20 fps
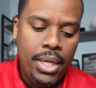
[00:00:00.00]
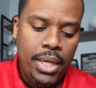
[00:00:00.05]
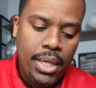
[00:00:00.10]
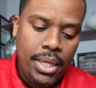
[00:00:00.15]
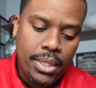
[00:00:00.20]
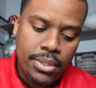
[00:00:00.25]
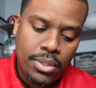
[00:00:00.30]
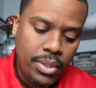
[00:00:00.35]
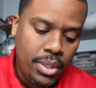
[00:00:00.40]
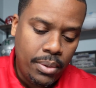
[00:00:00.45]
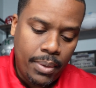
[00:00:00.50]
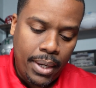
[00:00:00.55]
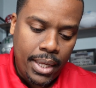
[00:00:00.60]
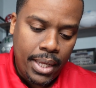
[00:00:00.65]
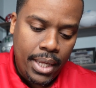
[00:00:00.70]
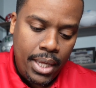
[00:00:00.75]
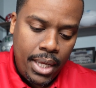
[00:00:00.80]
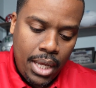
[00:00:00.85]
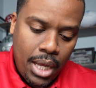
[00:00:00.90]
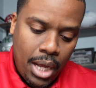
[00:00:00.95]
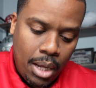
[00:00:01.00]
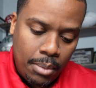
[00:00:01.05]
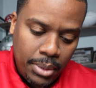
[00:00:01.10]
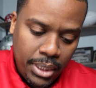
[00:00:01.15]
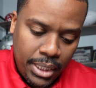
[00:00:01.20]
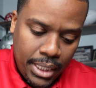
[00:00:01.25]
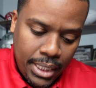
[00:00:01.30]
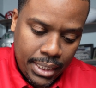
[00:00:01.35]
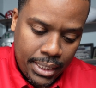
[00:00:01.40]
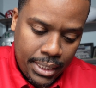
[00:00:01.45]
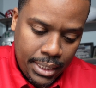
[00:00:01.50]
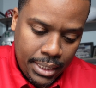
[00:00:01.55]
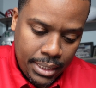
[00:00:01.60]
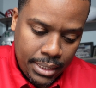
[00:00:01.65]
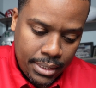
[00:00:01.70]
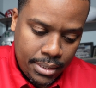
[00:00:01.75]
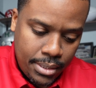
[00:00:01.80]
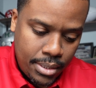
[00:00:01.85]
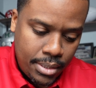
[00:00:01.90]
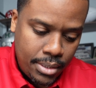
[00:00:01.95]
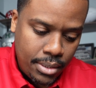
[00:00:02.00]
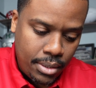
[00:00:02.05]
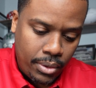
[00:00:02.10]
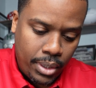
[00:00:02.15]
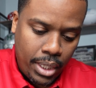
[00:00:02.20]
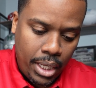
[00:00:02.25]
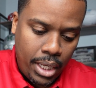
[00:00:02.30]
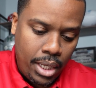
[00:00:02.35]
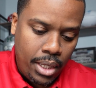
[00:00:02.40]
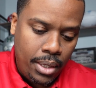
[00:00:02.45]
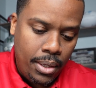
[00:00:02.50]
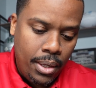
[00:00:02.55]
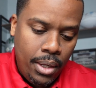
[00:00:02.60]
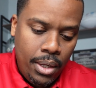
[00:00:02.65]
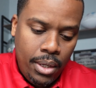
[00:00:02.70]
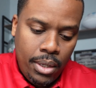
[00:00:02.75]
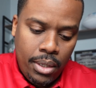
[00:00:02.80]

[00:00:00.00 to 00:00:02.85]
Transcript: And so anyway, I'm looking at this, okay,